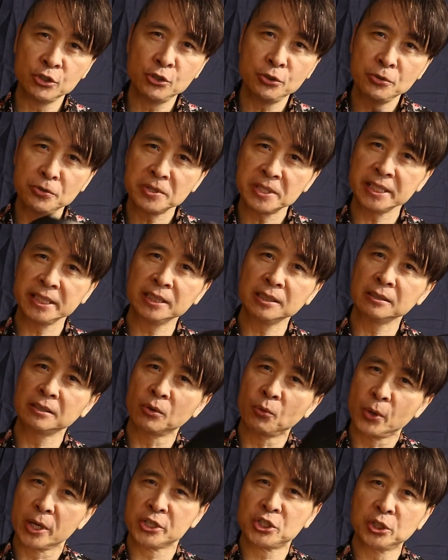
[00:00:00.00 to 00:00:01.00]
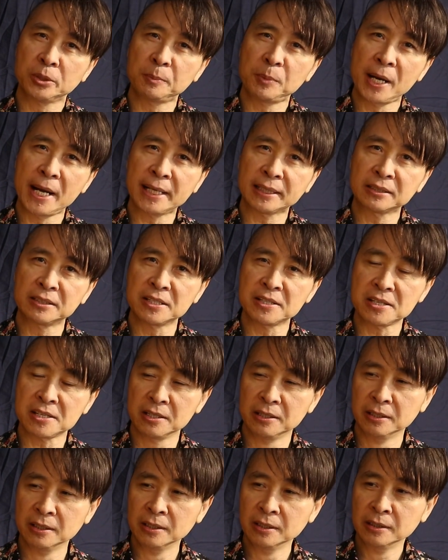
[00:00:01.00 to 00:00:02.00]
using the Wing Chun practice
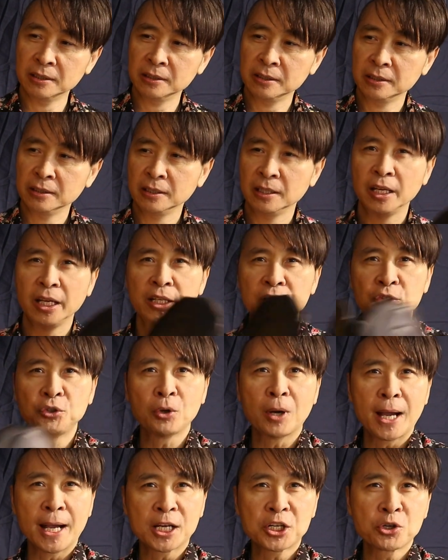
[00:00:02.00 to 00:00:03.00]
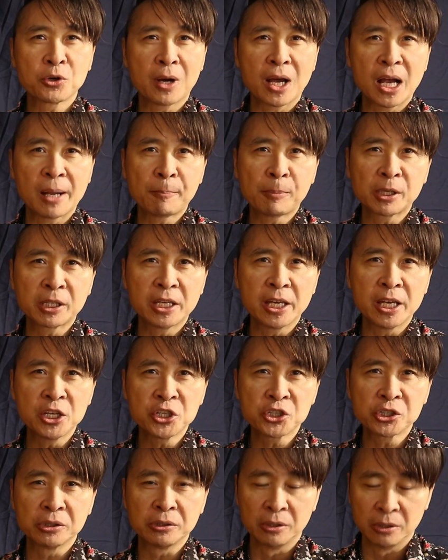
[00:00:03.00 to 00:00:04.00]
into actual
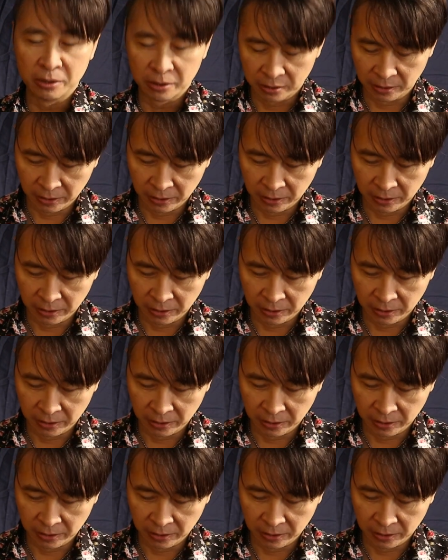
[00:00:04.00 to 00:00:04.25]
application,